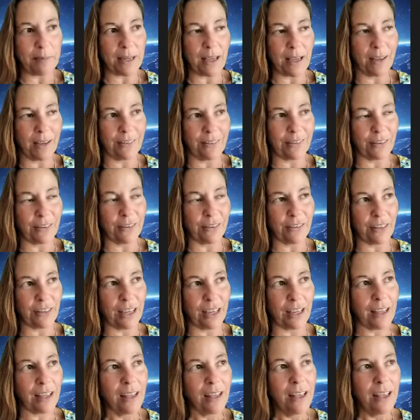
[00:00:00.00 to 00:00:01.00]
because there's
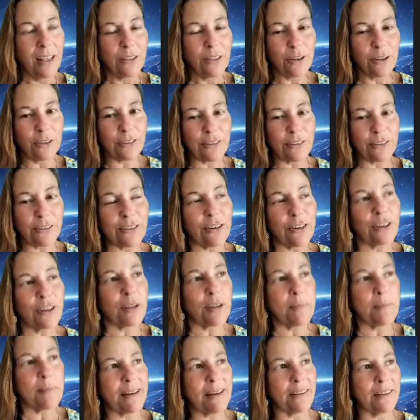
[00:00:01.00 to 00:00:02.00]
like there's a certain
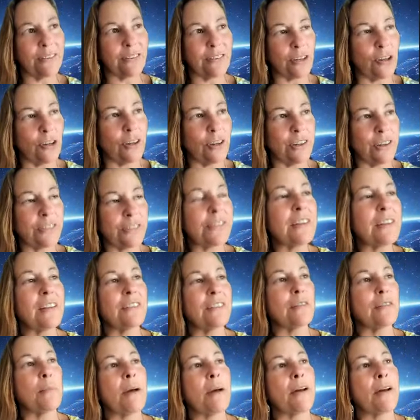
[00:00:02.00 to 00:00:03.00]
amount of
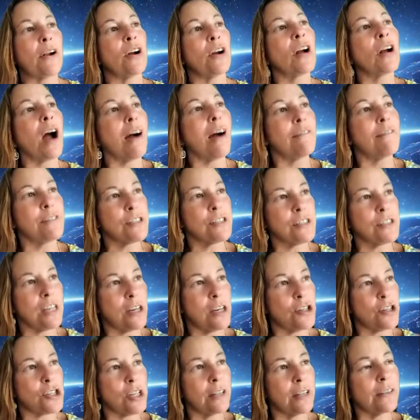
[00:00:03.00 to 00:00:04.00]
seriousness about our
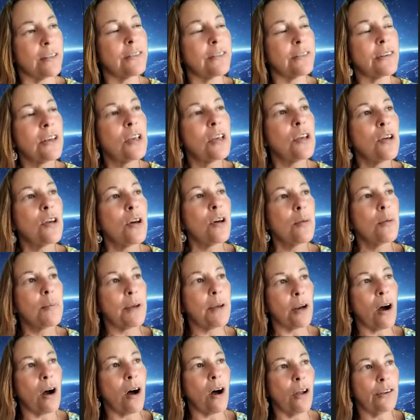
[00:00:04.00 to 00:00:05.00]
conversations
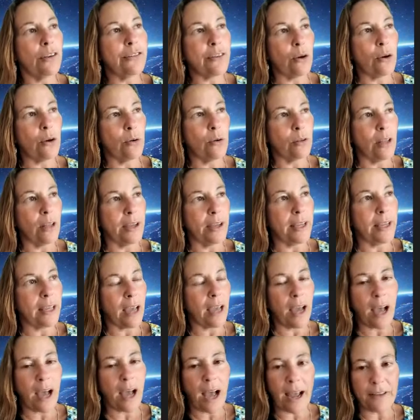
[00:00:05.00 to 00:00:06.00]
but also like
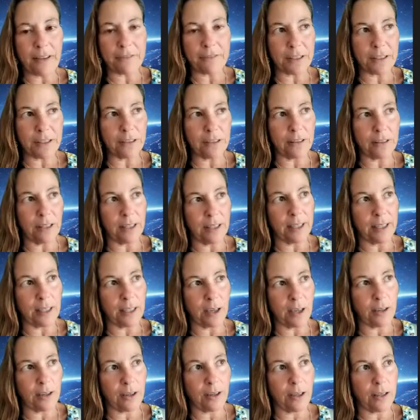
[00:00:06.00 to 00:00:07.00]
i feel like
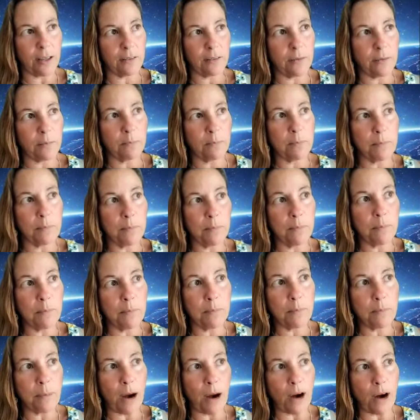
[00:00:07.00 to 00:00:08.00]

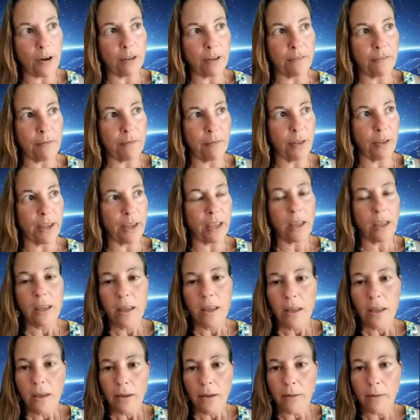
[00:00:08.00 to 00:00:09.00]
part of like
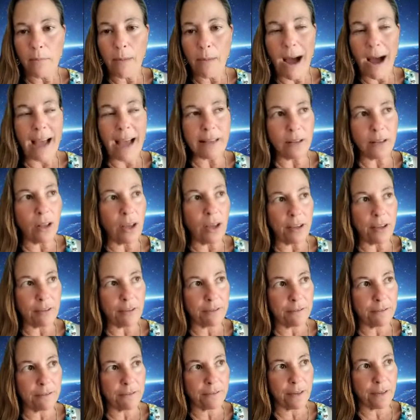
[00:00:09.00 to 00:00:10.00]
my
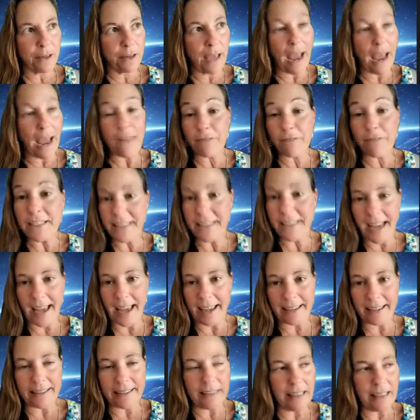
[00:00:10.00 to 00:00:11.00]
life every
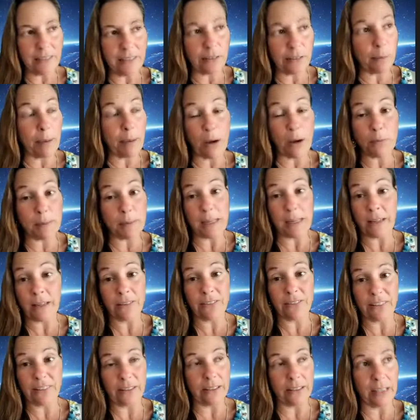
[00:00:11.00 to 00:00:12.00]
day is about being
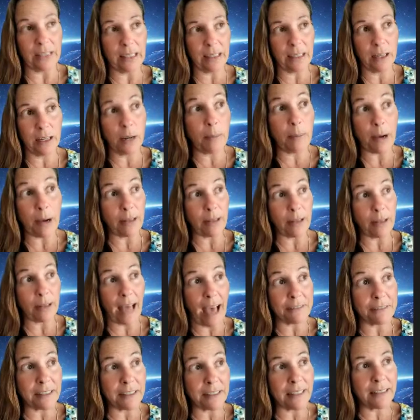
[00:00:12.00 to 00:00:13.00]
silly and about
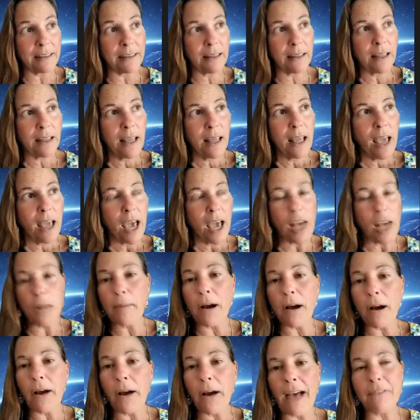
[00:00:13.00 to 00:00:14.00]
laughing and
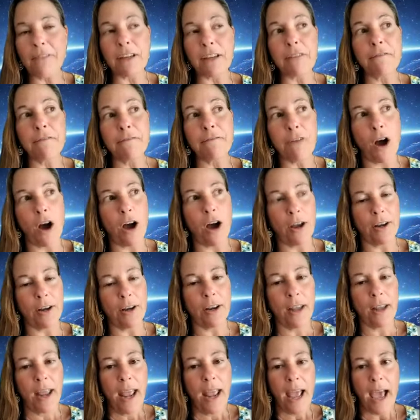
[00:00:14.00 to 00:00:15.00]
about having
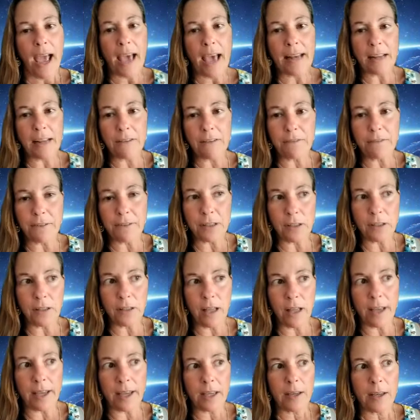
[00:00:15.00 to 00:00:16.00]
fun. And I feel right.
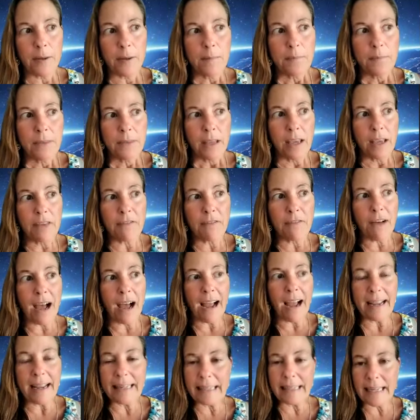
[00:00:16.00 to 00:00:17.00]
like if
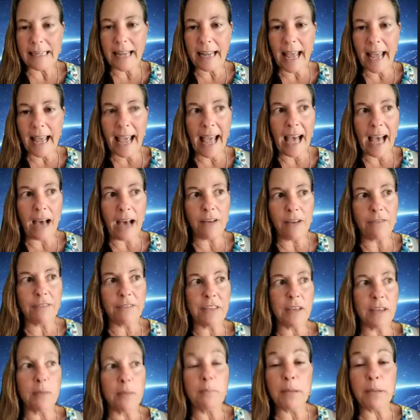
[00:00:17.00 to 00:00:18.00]
I didn't have
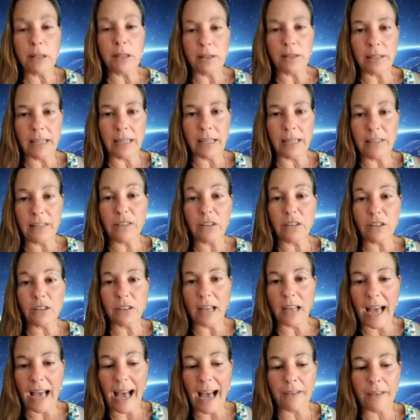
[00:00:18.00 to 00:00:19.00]
the ability to
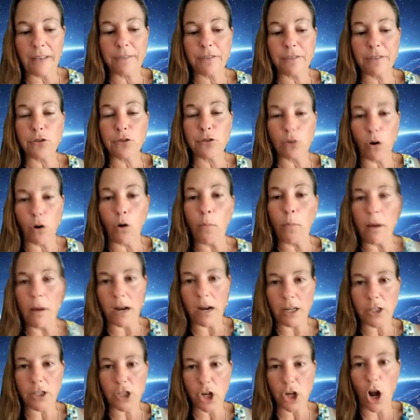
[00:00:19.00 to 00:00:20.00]
laugh so
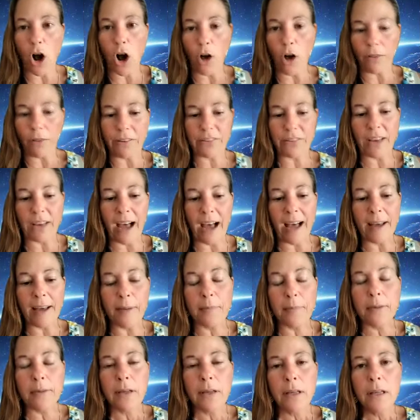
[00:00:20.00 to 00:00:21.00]
much all the
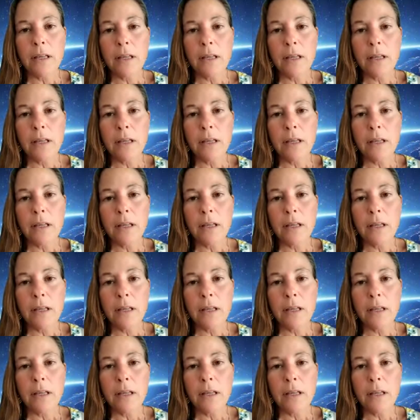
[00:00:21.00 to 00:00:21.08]
time,